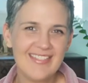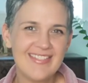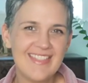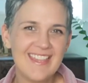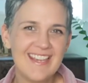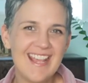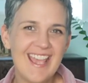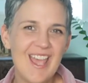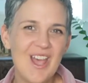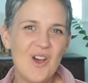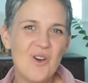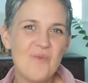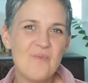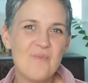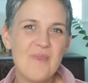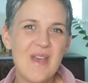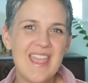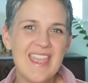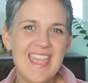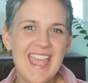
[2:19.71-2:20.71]
that
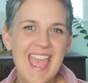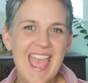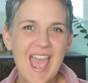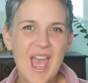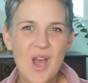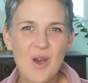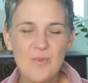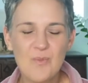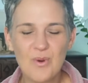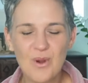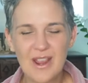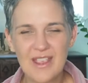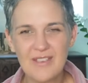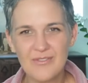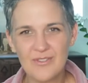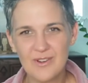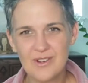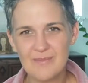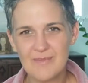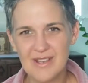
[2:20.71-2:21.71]
help make our
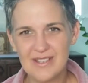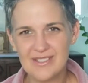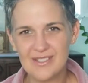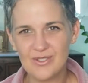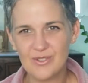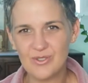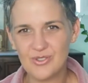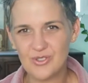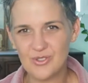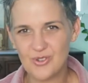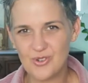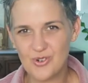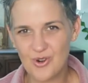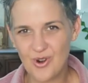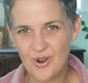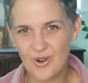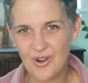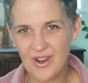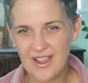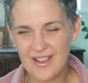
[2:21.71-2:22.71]
bravery muscle
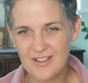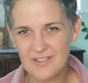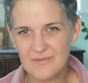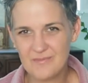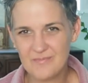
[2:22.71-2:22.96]
stronger.